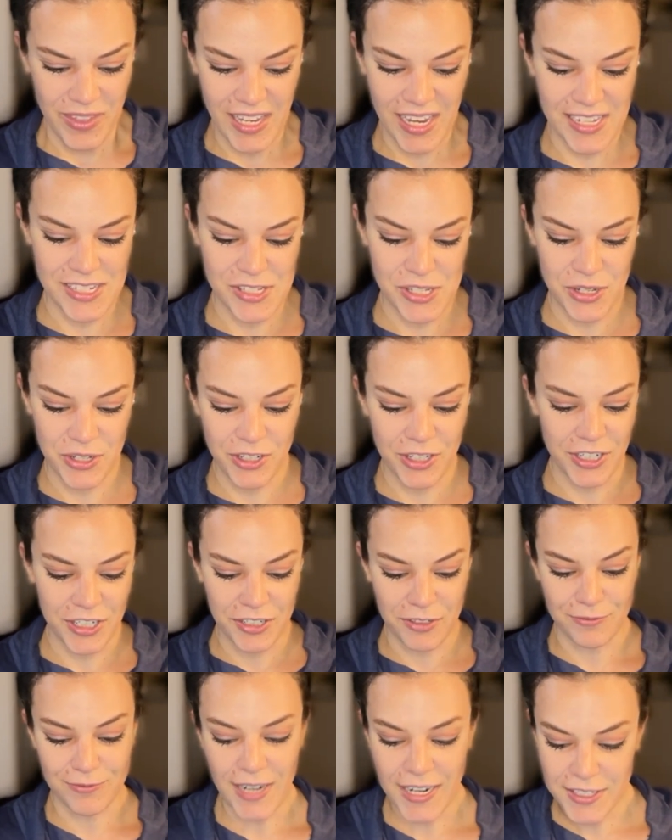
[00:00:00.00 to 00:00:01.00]
And so you're
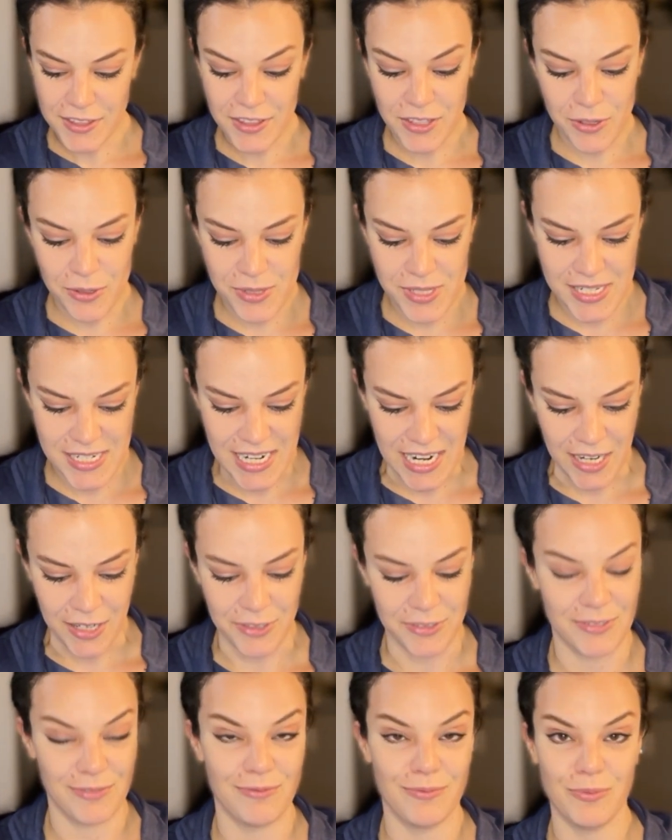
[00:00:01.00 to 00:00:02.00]
going to write those
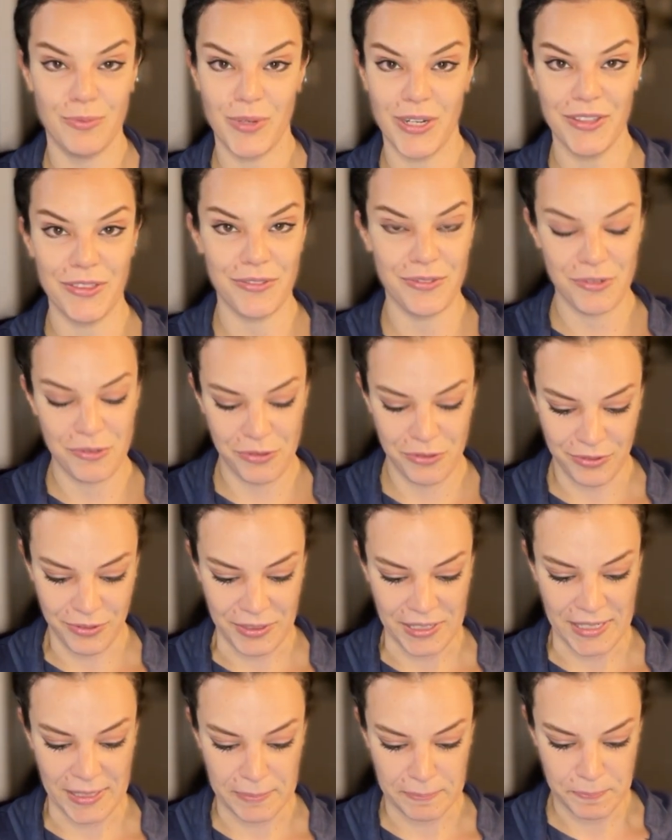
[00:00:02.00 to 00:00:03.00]
down 1 through
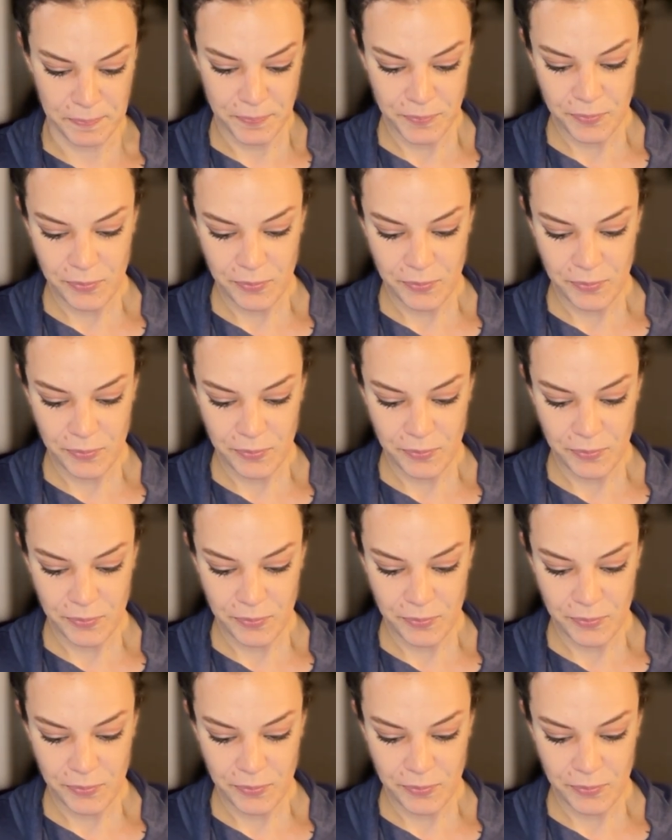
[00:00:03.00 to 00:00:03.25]
3,